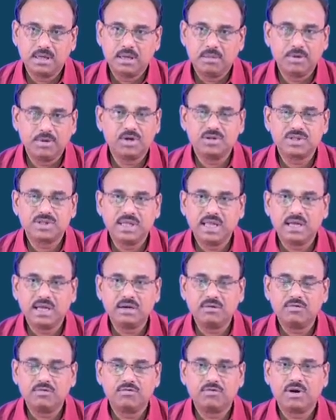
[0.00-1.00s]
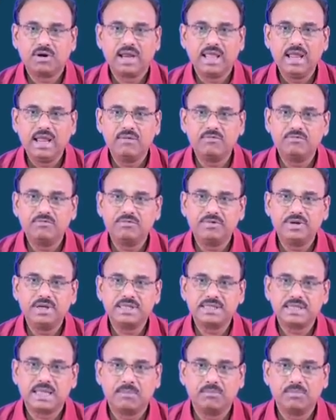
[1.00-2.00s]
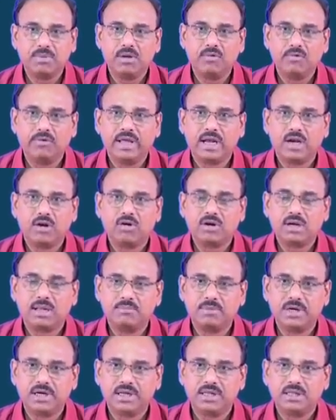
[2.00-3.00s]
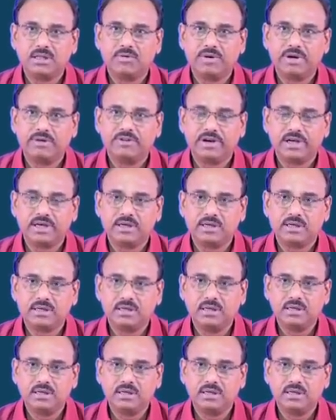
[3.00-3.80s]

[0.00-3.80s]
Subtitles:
because here for every sample we are not updating the weight vector,